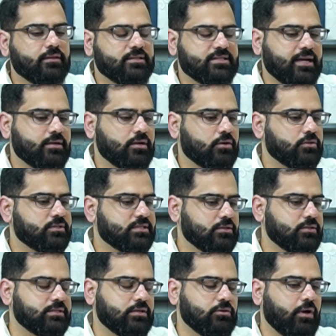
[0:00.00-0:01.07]
the technical
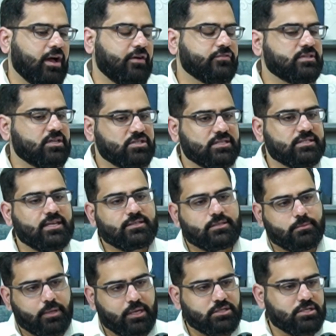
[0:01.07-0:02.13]
skills that you have, such as
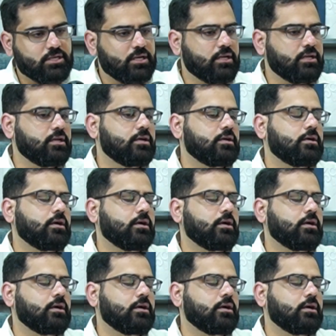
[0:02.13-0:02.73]
intubation,